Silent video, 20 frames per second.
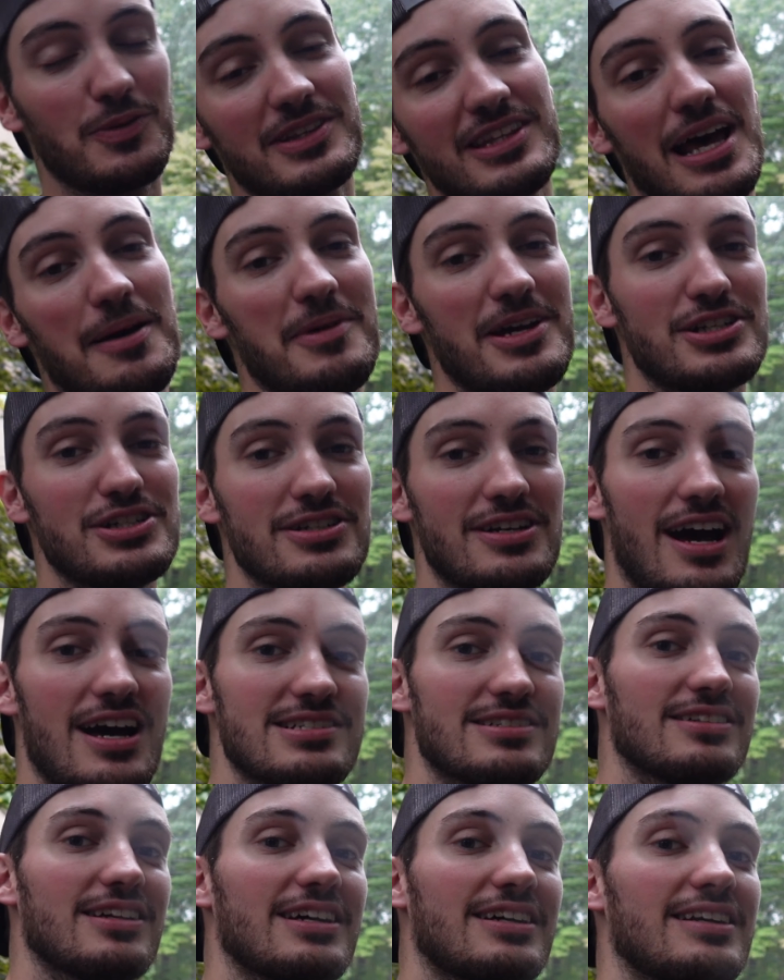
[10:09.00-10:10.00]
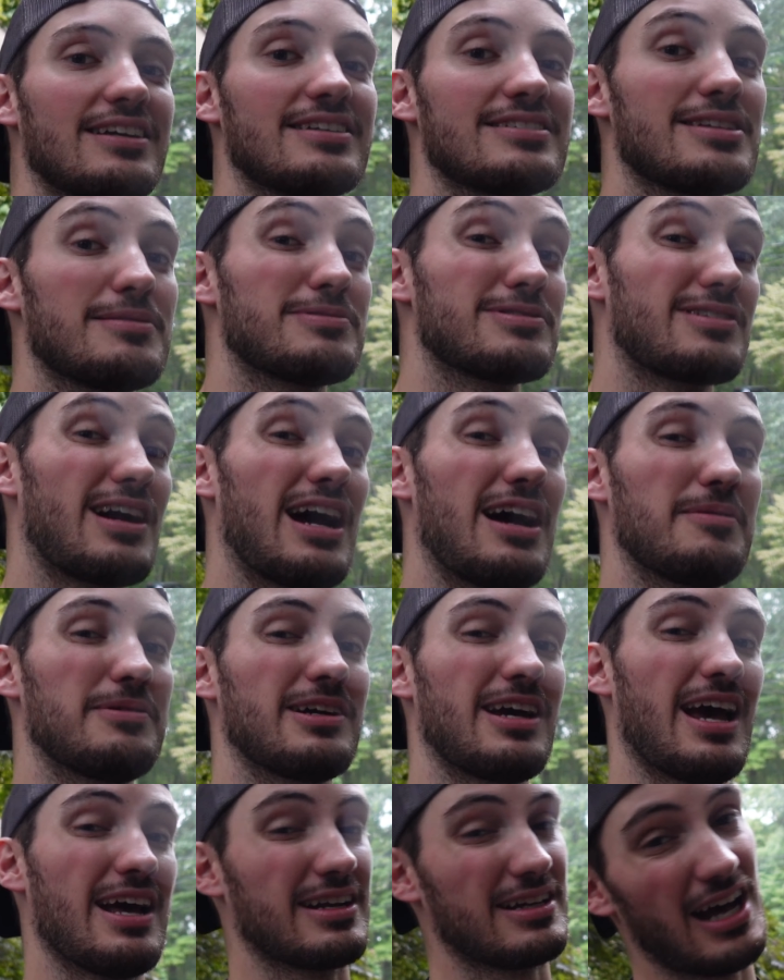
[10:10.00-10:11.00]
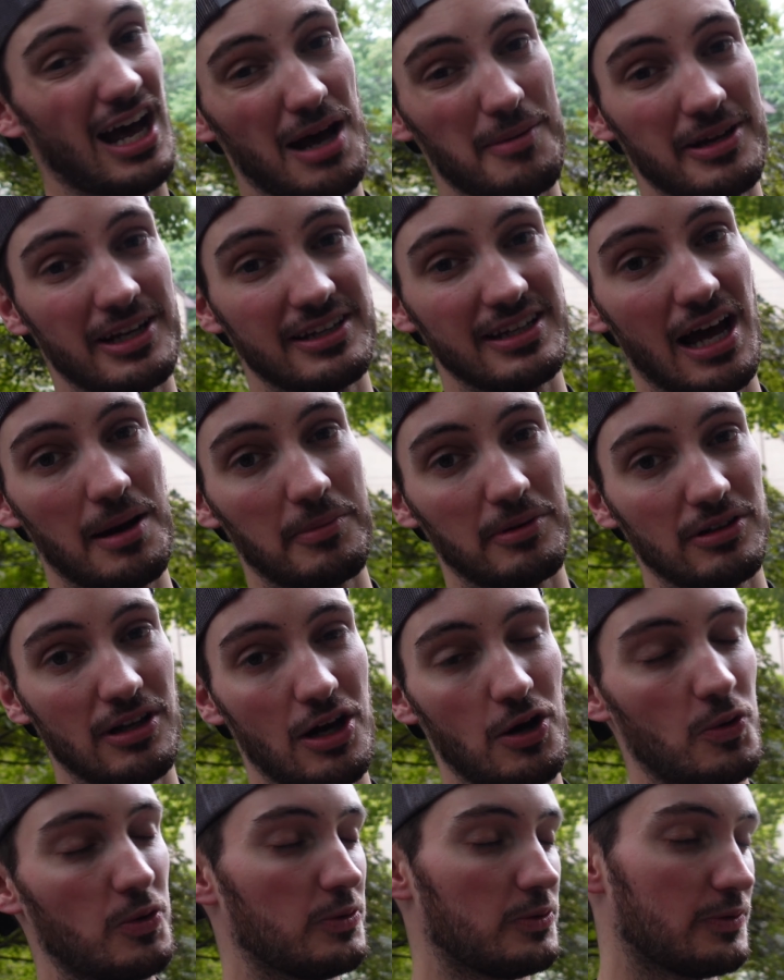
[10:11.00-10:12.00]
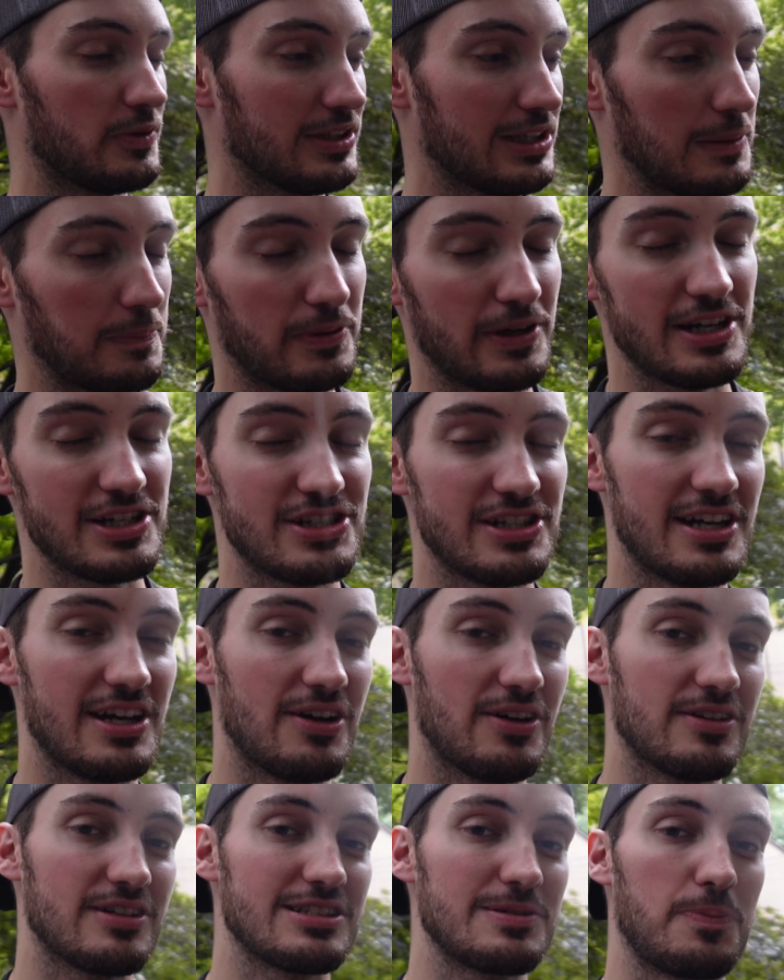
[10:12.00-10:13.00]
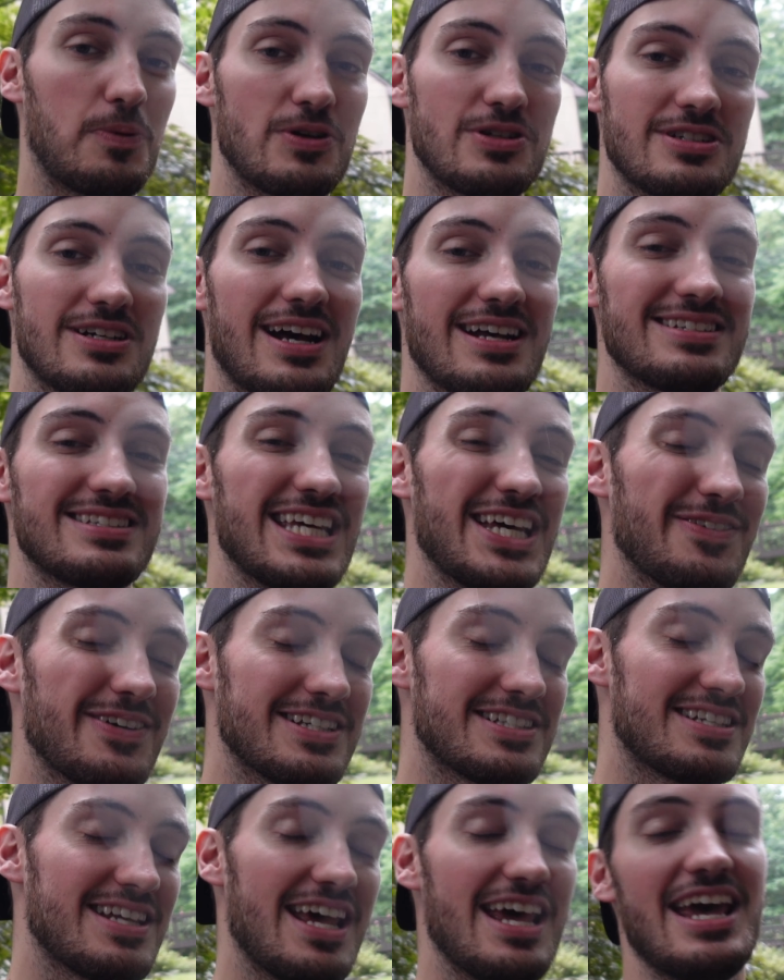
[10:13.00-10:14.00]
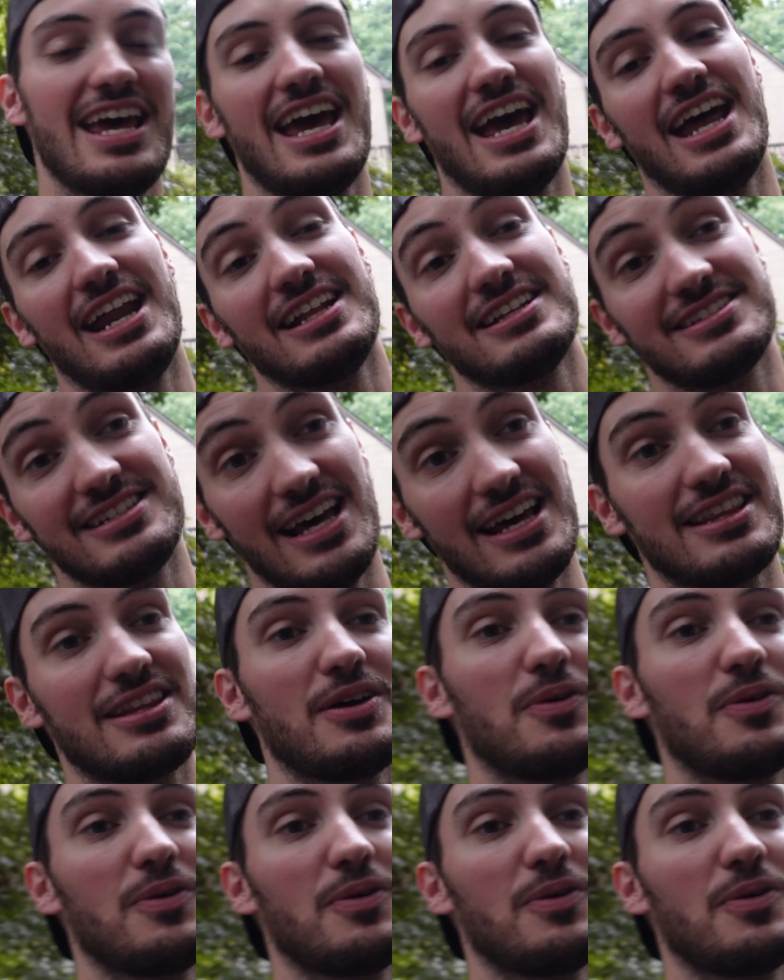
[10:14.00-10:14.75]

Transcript: with that, make sure you guys are liking, subscribing, and commenting down below. We really appreciate all the support you guys give us. And Seth,